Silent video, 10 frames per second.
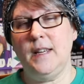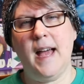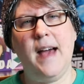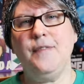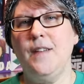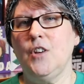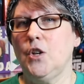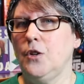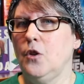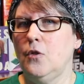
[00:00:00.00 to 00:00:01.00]
You have to have a
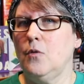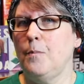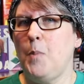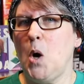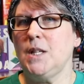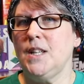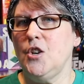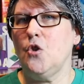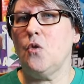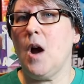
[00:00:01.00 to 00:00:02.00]
good
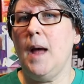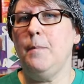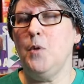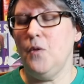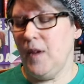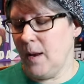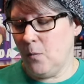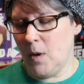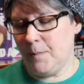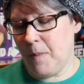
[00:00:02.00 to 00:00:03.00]
Boston crime movie
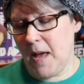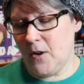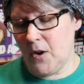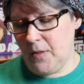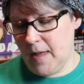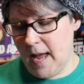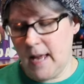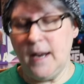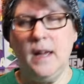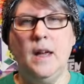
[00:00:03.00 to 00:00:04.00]
and what better
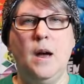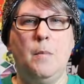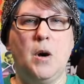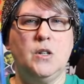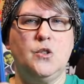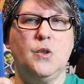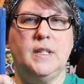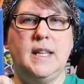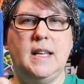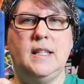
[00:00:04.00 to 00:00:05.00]
than Martin
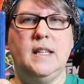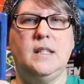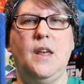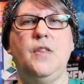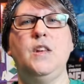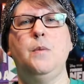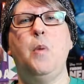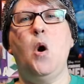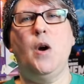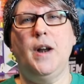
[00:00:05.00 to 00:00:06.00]
Scorsese's The
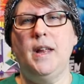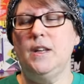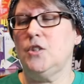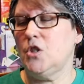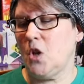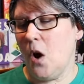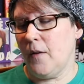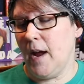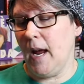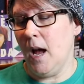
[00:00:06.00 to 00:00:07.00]
Departed,
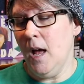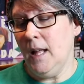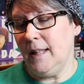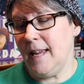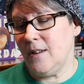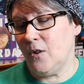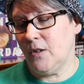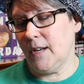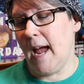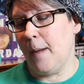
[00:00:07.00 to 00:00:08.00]
starring
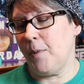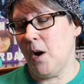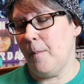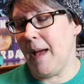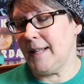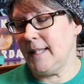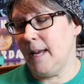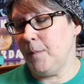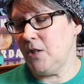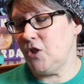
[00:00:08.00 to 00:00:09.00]
Leonardo DiCaprio, Matt
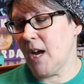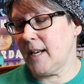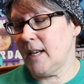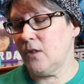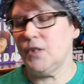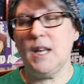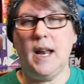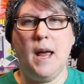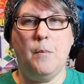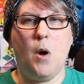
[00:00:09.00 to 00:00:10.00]
Damon, Jack Nicholson,
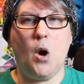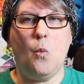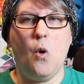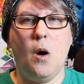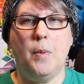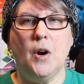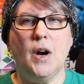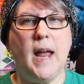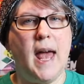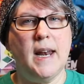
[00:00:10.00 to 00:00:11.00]
and Mark
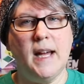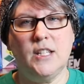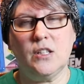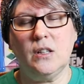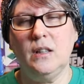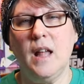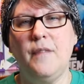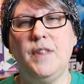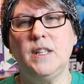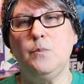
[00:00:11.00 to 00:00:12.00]
Wahlberg. And I just
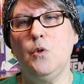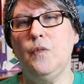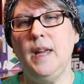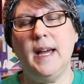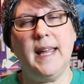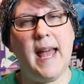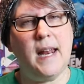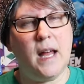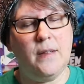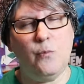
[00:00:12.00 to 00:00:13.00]
love this movie.
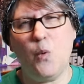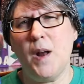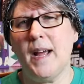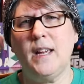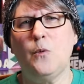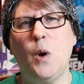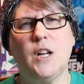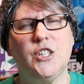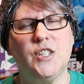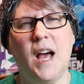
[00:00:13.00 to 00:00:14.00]
Again, one I could
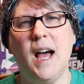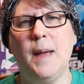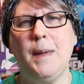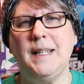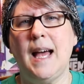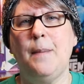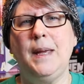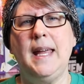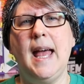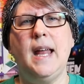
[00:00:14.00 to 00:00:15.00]
watch time and time
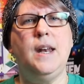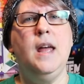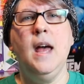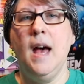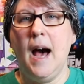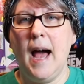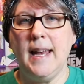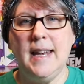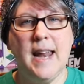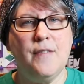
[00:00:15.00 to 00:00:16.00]
again. I
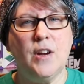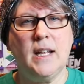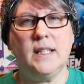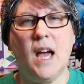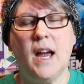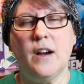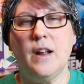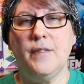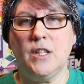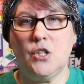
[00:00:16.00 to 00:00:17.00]
never get tired
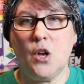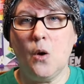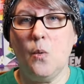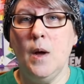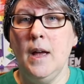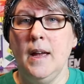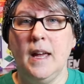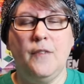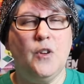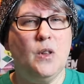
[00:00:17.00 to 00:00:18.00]
of it. So
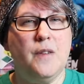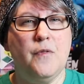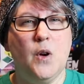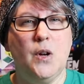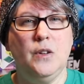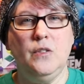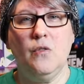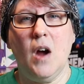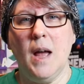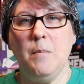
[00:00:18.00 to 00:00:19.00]
if you're looking for a good
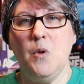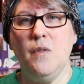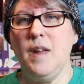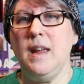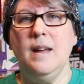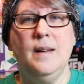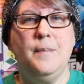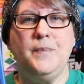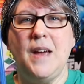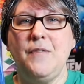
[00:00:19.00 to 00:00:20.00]
crime movie,
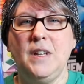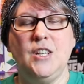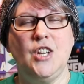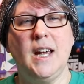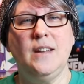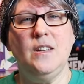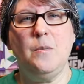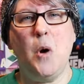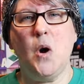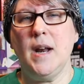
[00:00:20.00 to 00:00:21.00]
definitely check out The
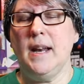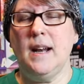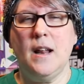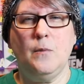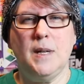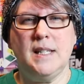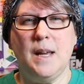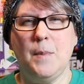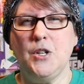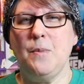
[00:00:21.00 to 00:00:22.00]
Departed. And I don't want to
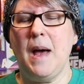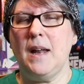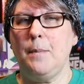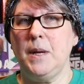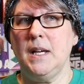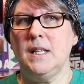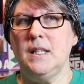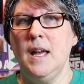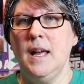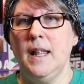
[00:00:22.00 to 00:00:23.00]
say much about it
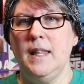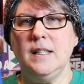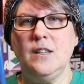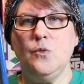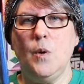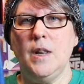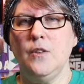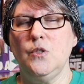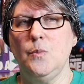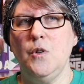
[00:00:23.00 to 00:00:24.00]
because this is one of
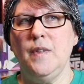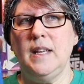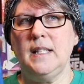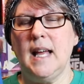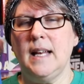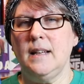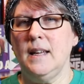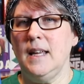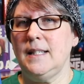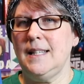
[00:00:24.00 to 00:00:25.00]
those movies that
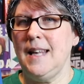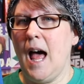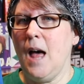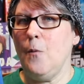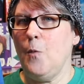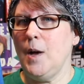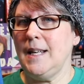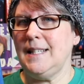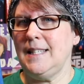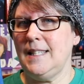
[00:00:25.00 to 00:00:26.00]
it's not what
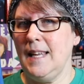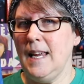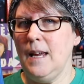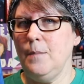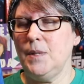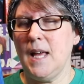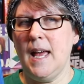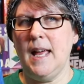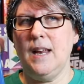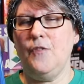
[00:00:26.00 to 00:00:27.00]
it seems.
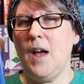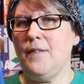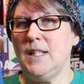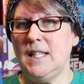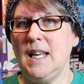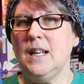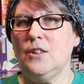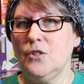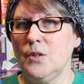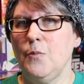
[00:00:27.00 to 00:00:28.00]
And if you haven't seen it,
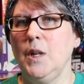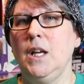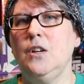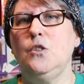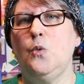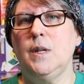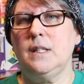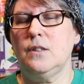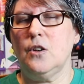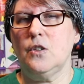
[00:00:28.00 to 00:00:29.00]
there's some really good
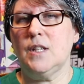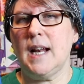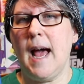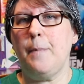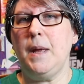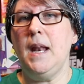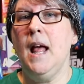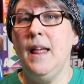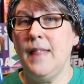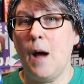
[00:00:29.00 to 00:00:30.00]
twists and turns that happen
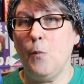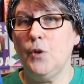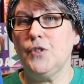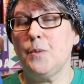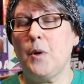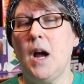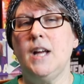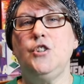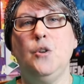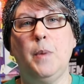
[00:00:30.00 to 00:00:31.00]
that will
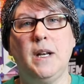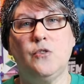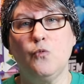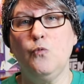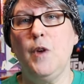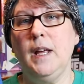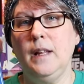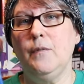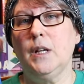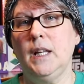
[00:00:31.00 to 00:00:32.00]
surprise you, but it's
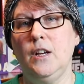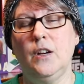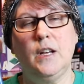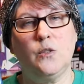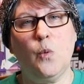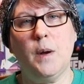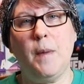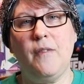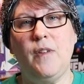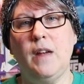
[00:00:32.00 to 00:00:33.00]
really, really good. It's one of
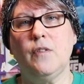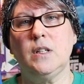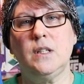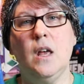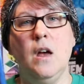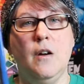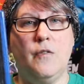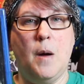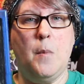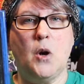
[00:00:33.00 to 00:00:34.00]
my favorites
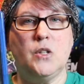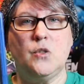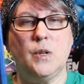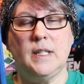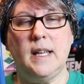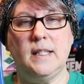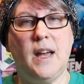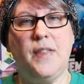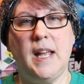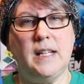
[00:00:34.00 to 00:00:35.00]
from Martin Scorsese.
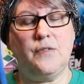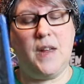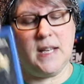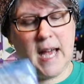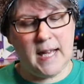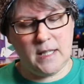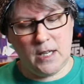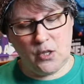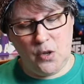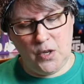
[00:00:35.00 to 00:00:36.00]
I think it's
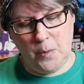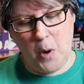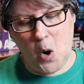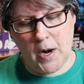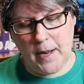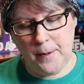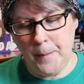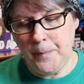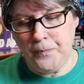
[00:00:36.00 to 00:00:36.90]
fantastic. So The Departed.